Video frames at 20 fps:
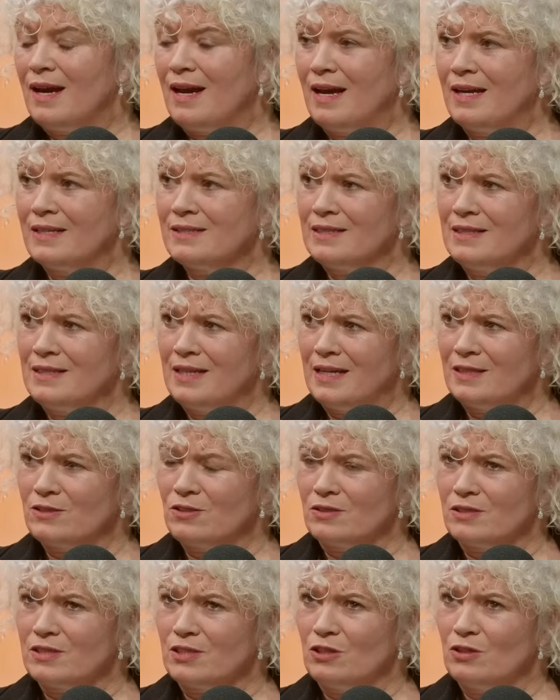As an
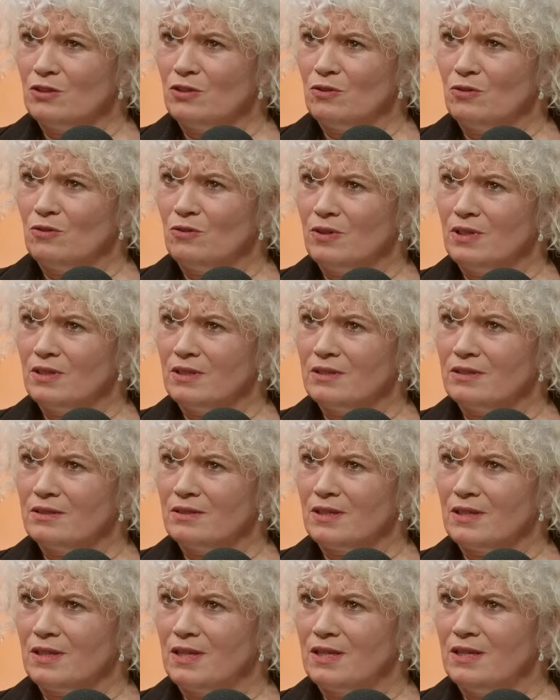adult,
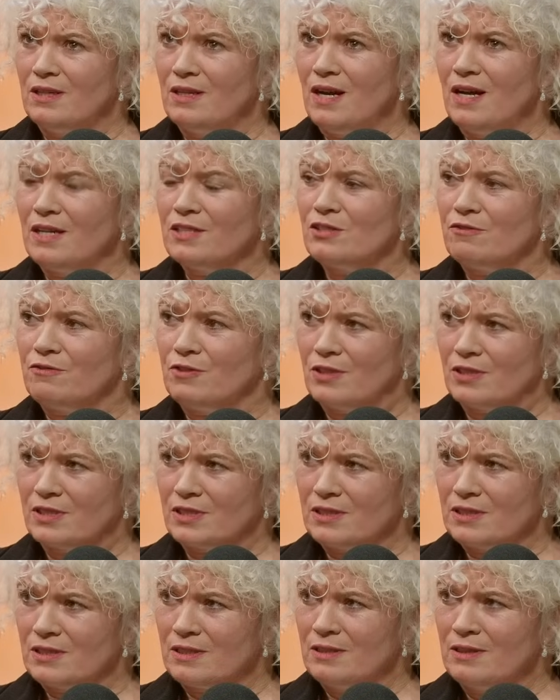a lot of
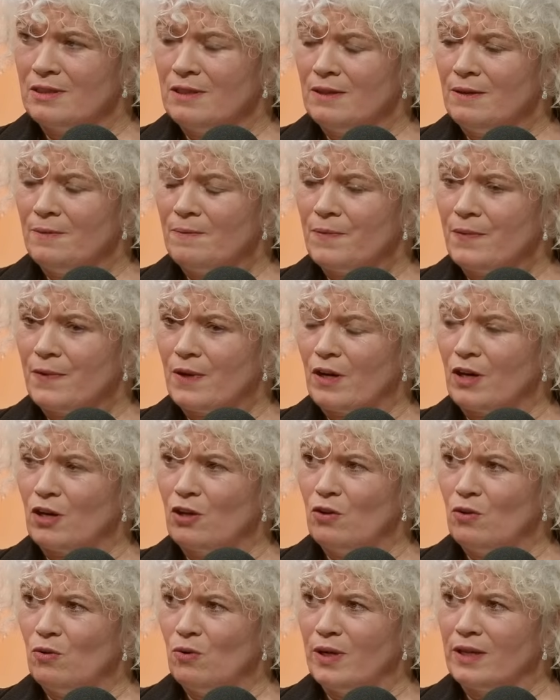us are
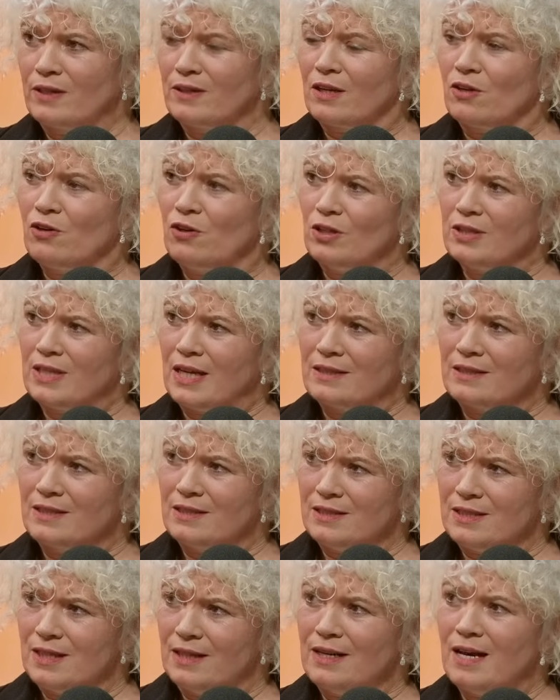going, they call that
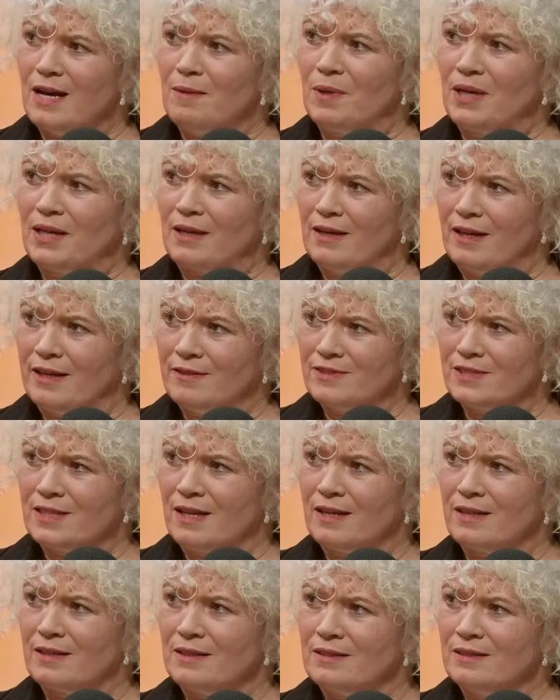the dynamic life
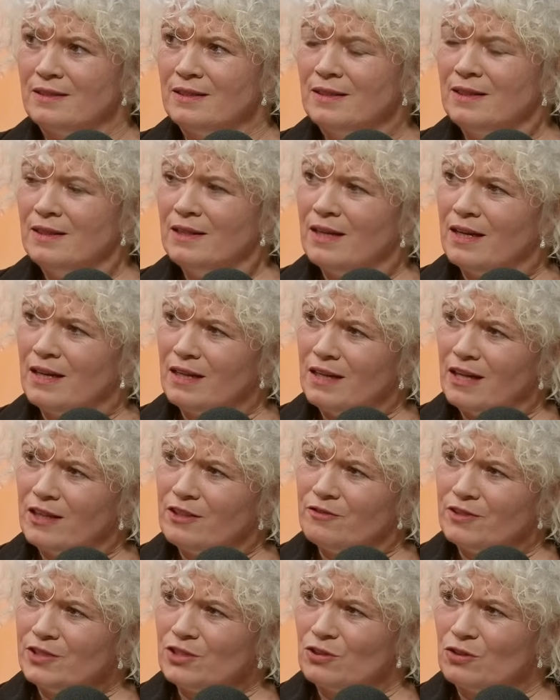cycle. A lot
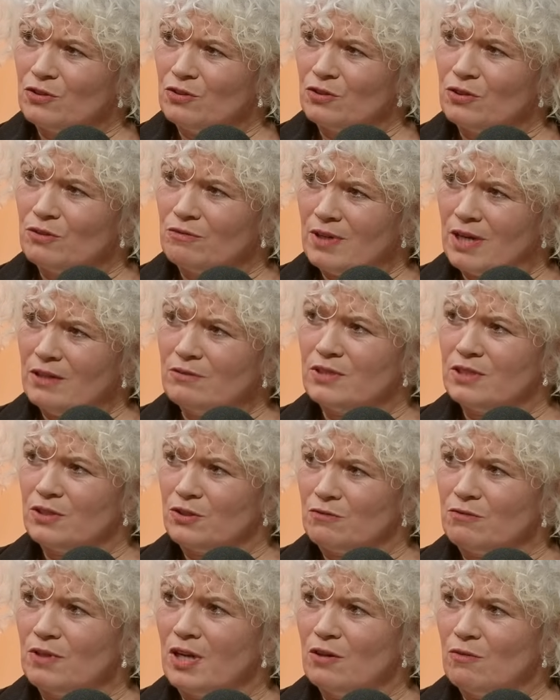of us are going around it
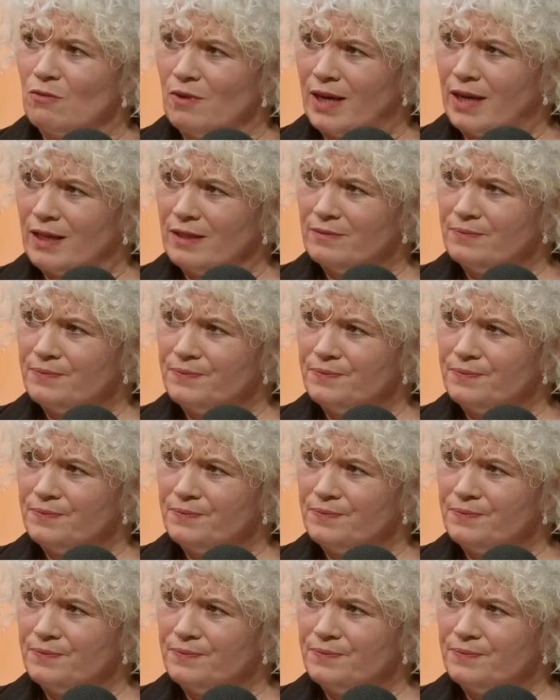the wrong way.